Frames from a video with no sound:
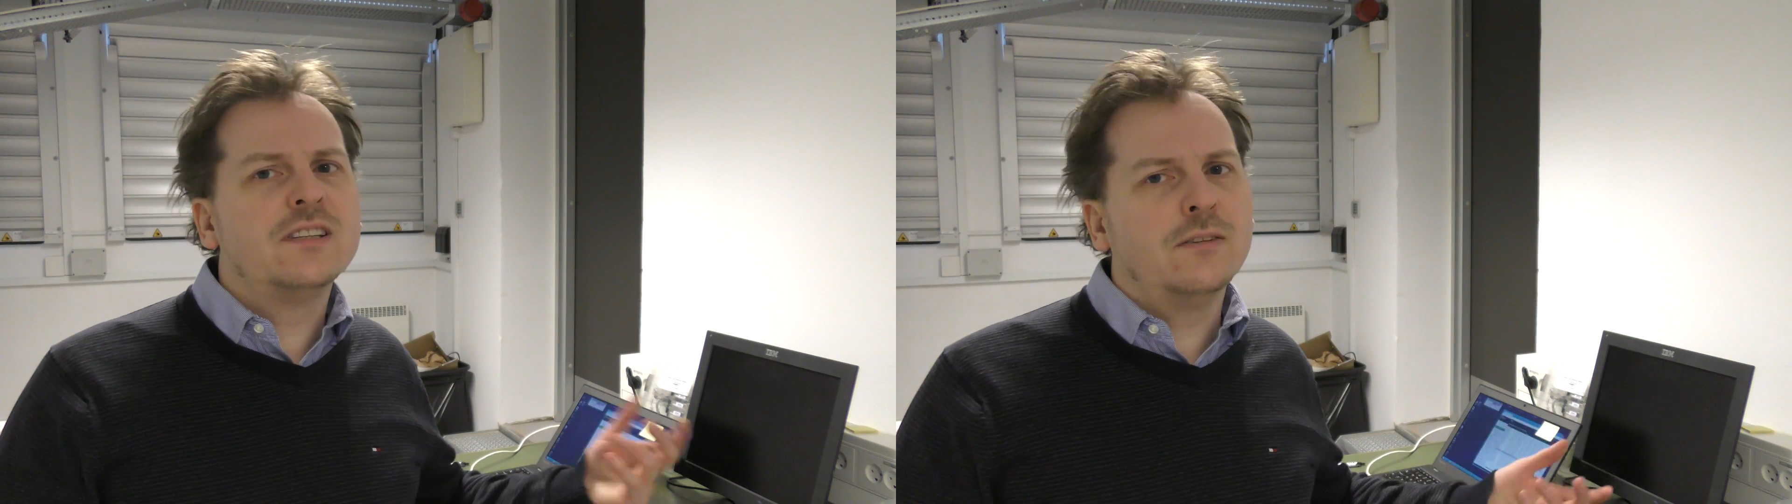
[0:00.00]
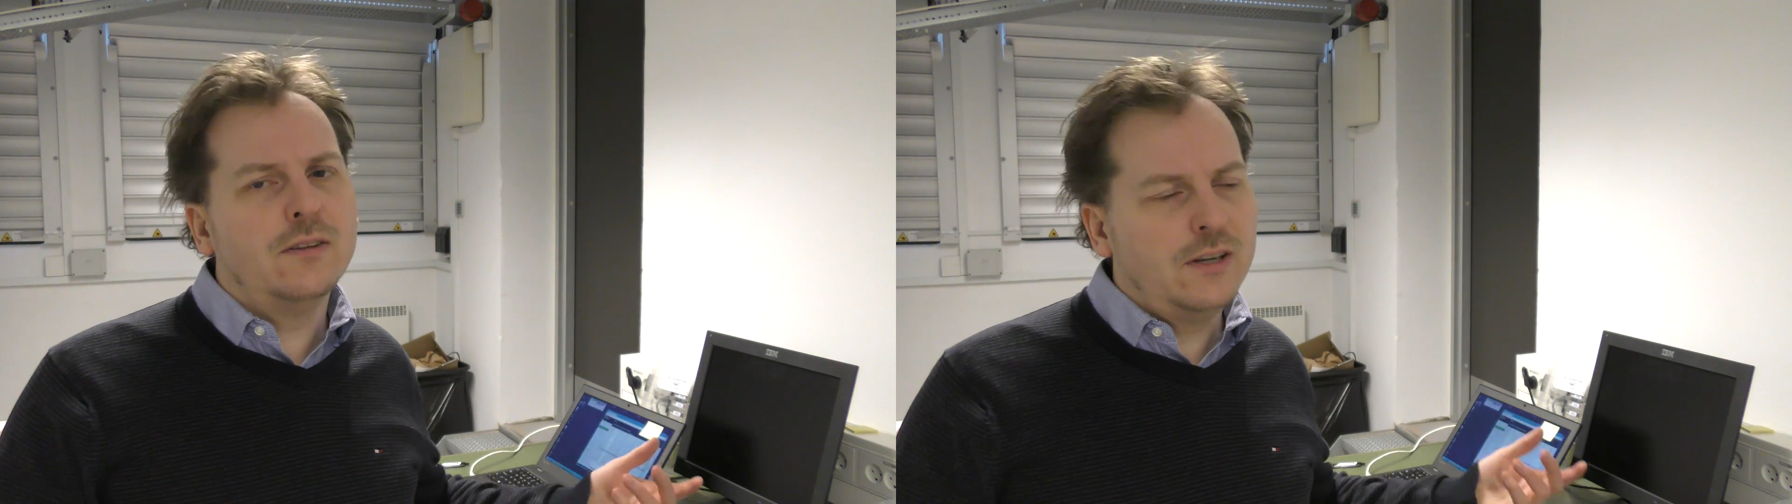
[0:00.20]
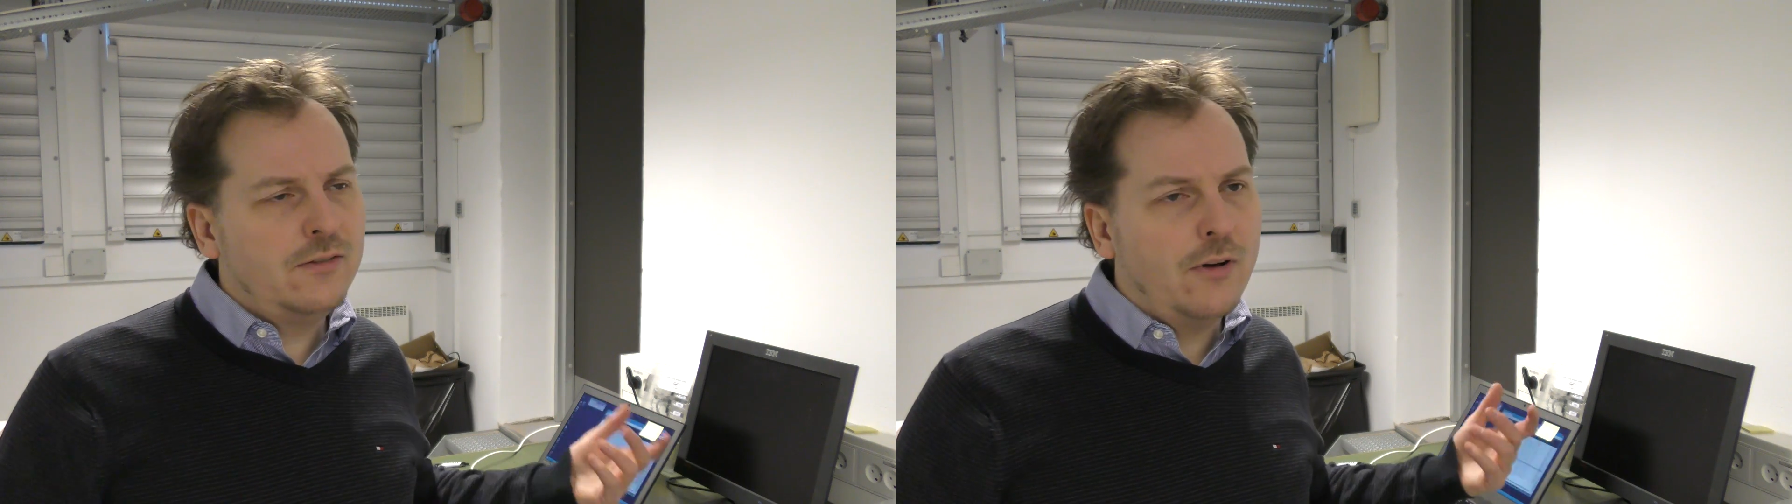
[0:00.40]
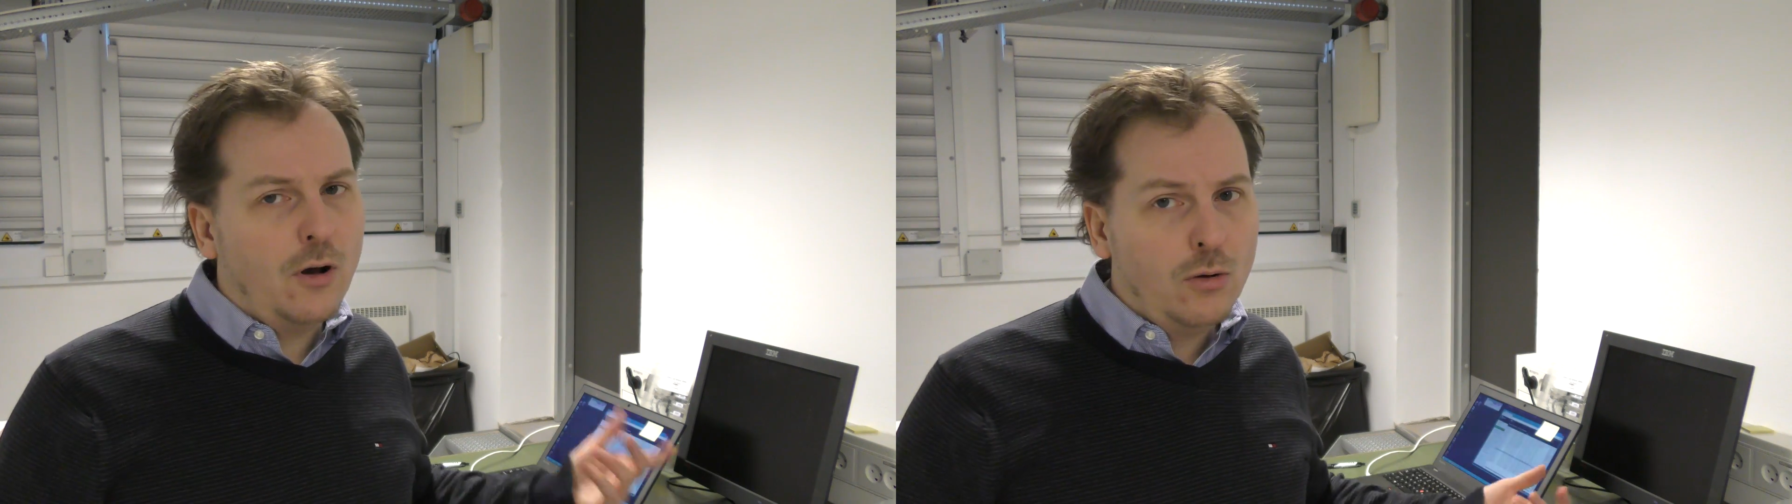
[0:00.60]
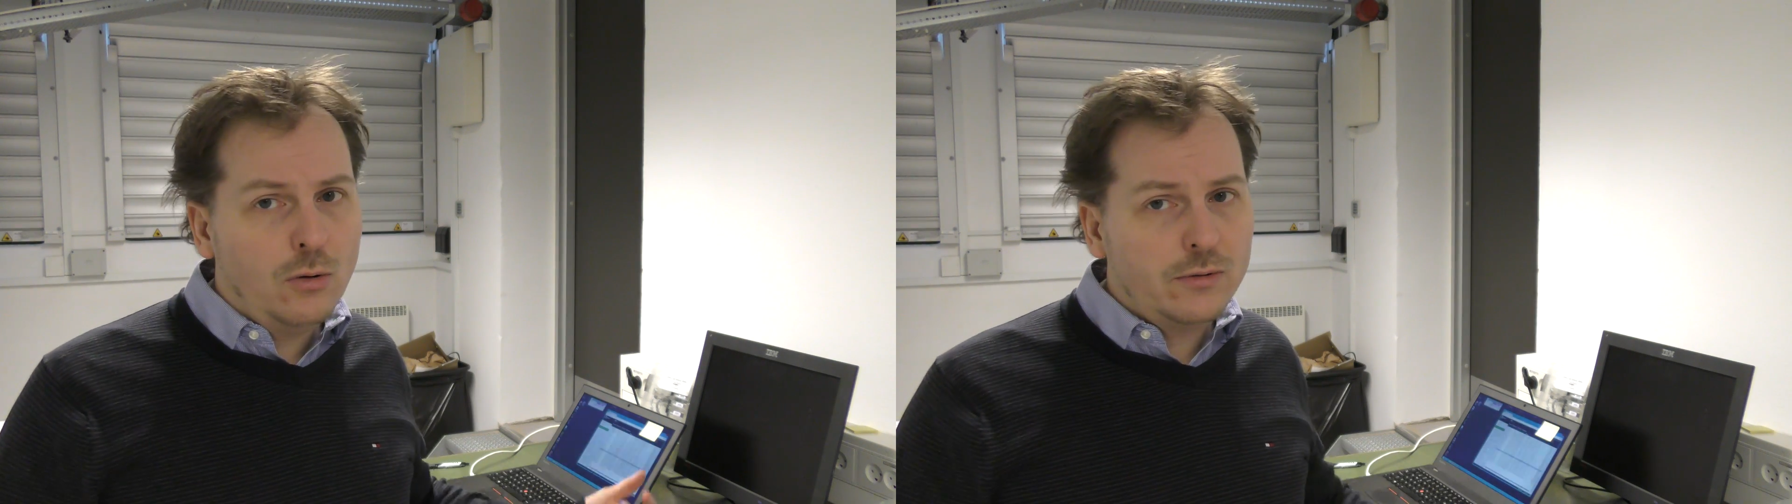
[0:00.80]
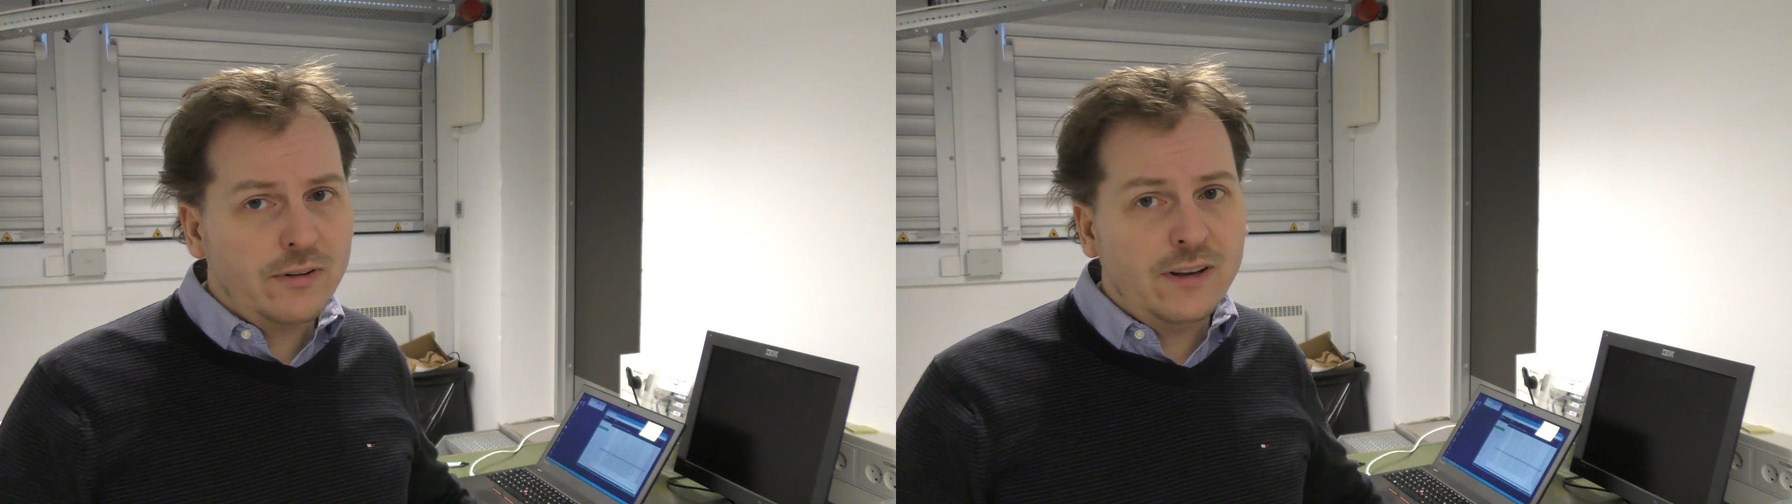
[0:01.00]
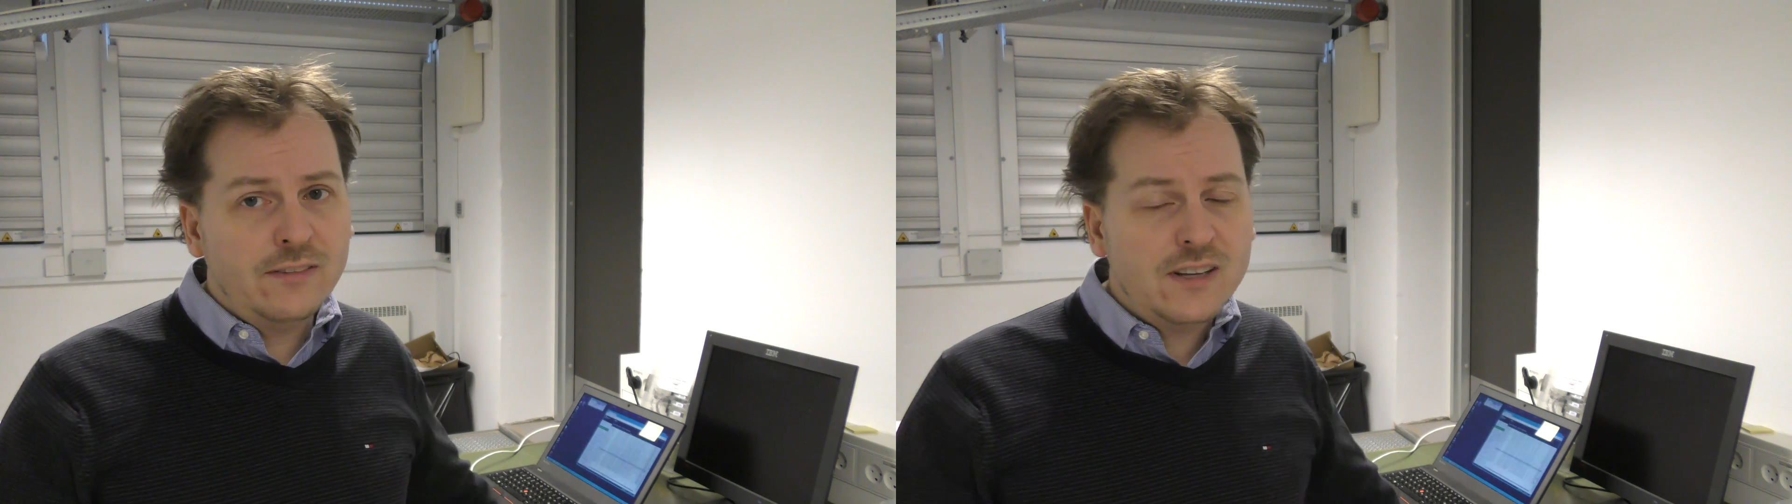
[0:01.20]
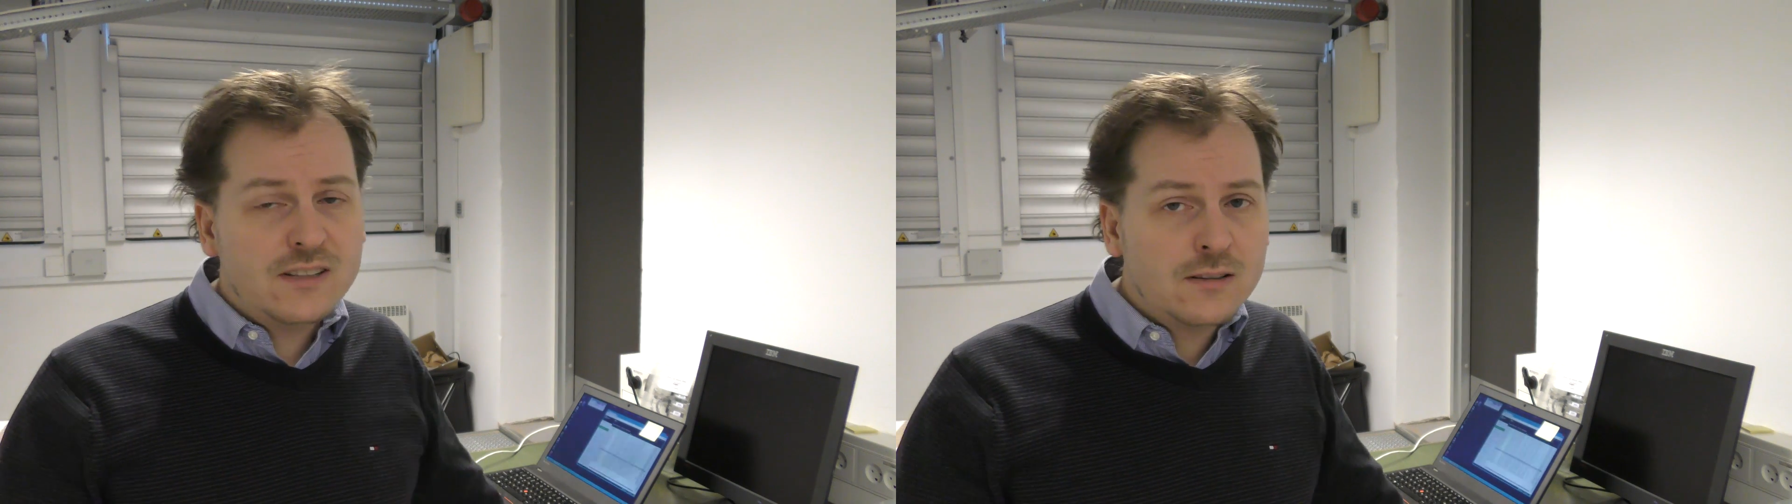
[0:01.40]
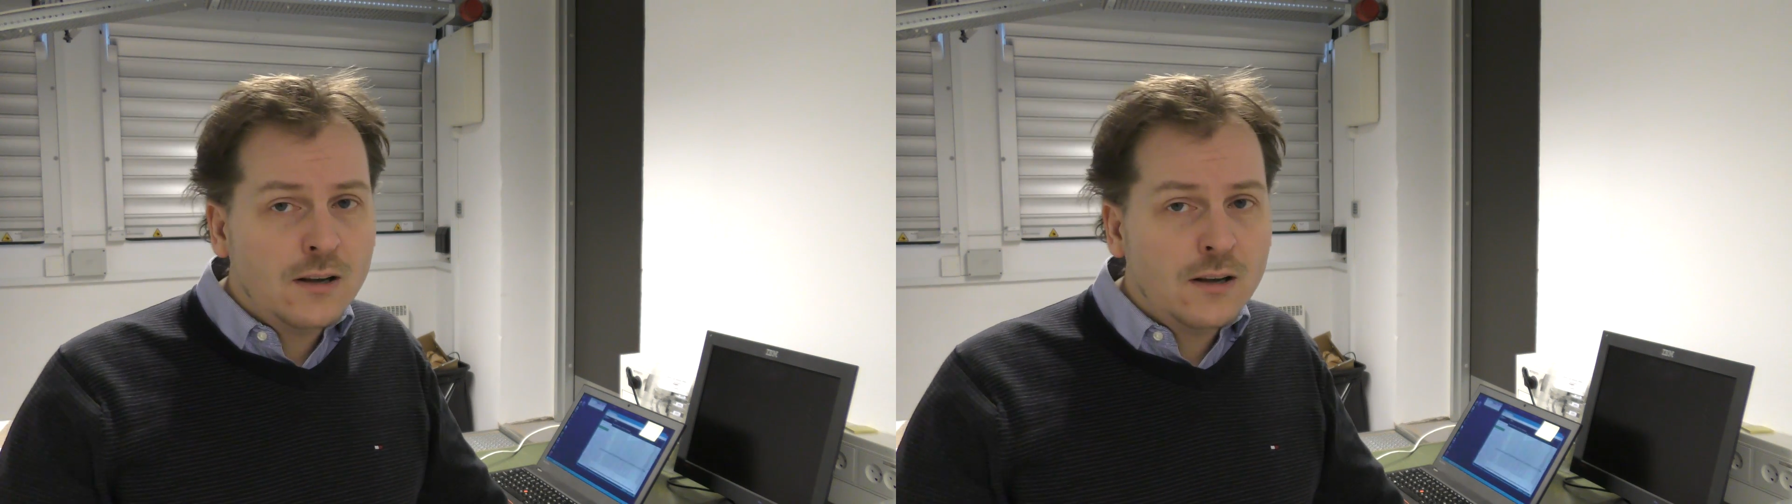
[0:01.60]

in the old in this,